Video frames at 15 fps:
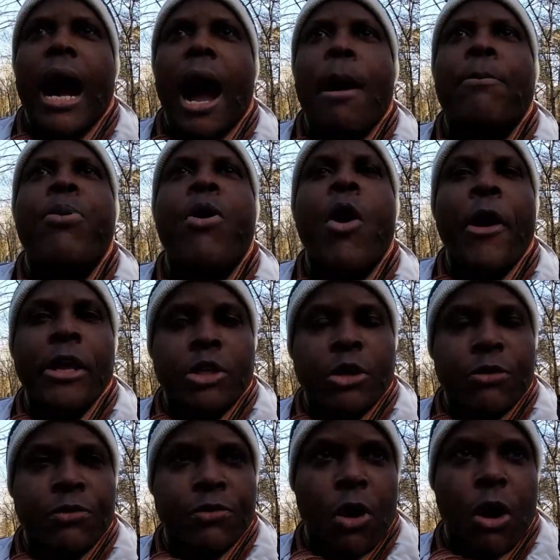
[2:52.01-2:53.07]
a
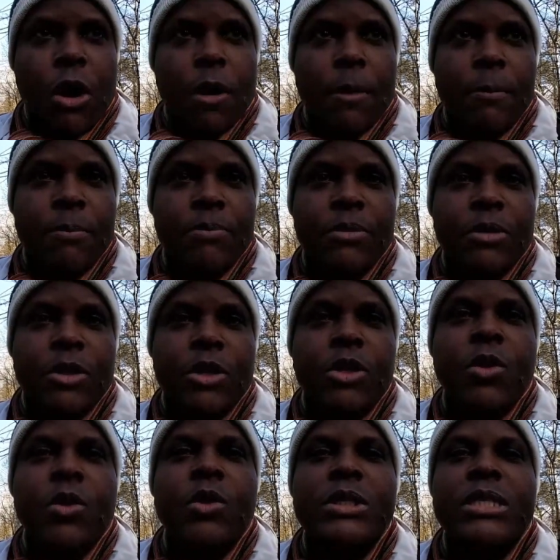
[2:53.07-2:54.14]
poetry form
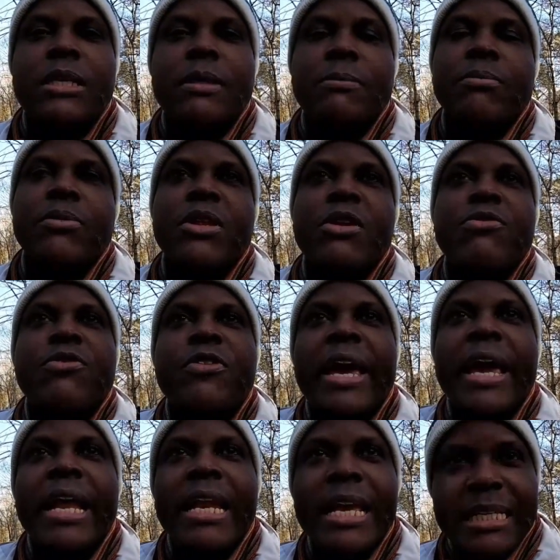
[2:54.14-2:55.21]
using the
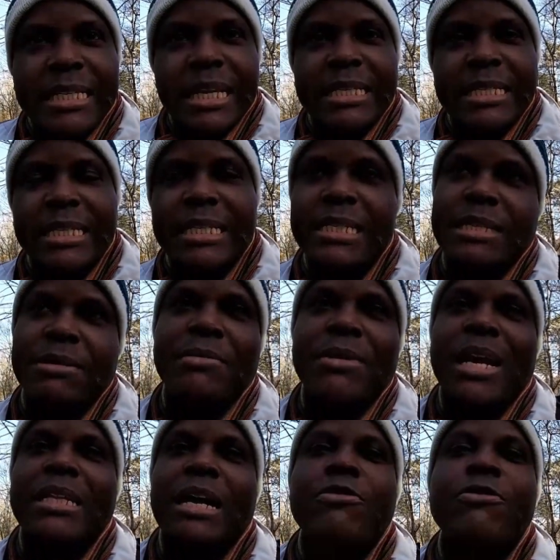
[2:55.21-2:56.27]
Veeliksa system
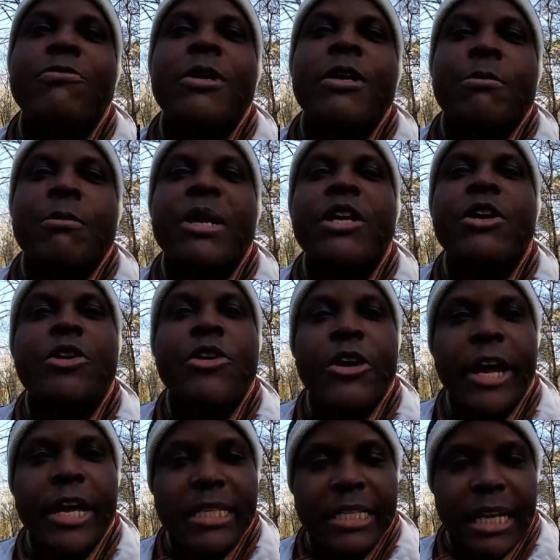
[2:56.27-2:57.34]
that have been
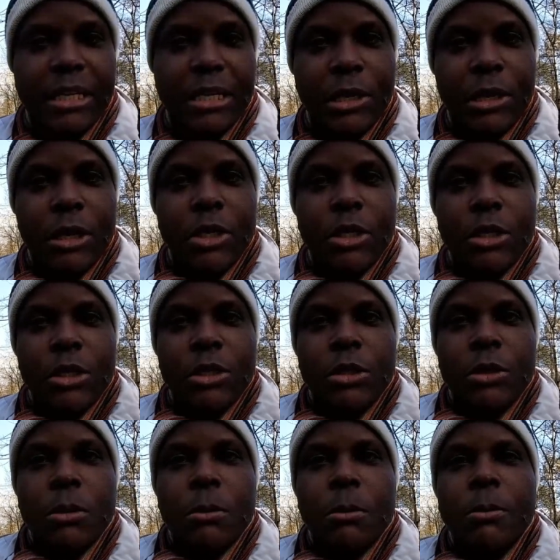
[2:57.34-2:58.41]
created
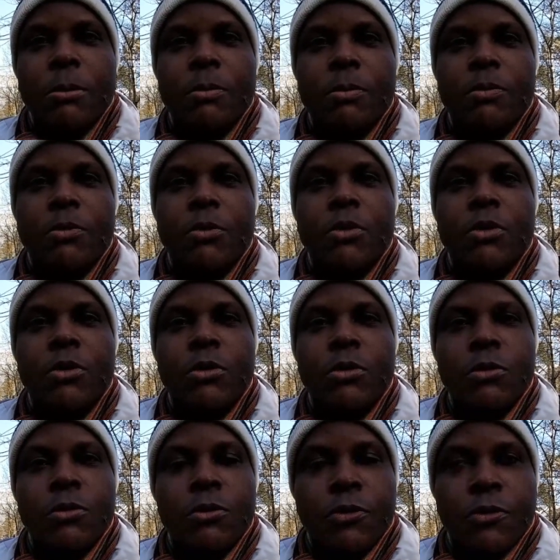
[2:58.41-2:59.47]

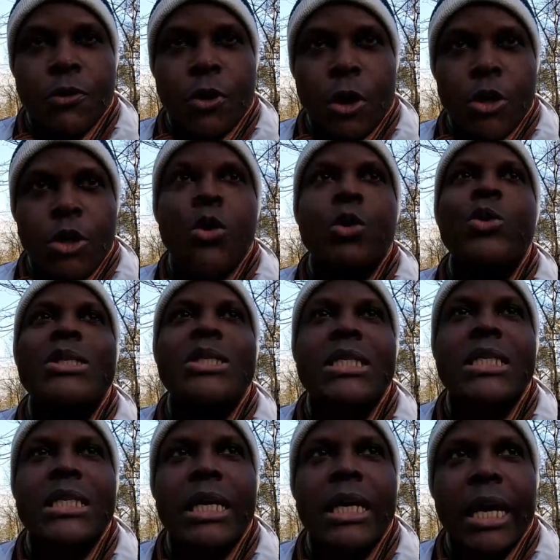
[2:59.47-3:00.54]
for
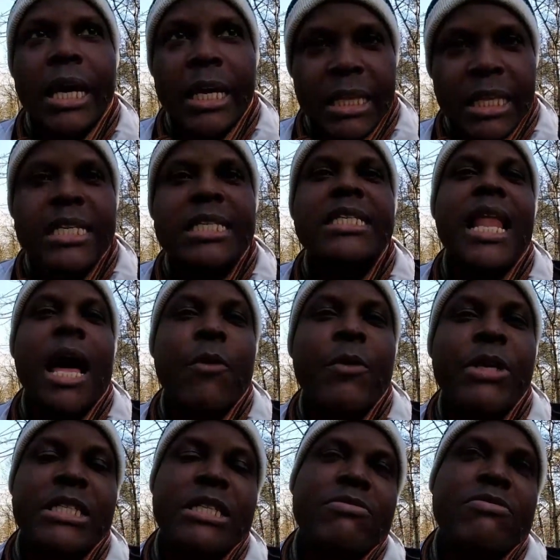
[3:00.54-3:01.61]
use in this
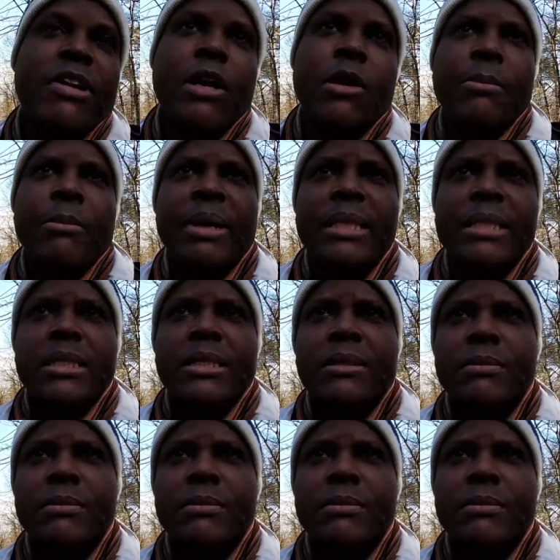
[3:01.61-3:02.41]
language development.